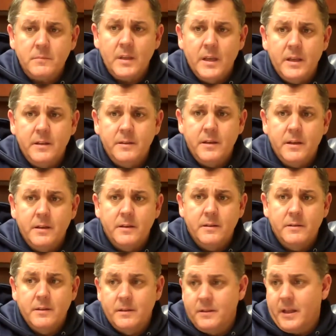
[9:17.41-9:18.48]
And
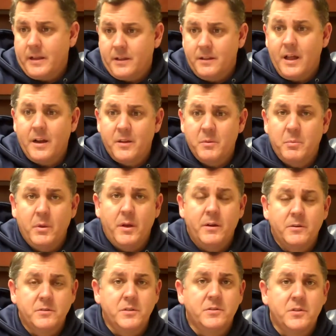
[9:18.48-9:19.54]
uh, like a lot of the
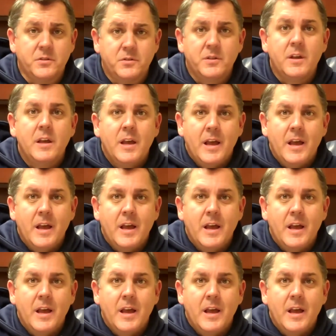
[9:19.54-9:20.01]
players, it's just,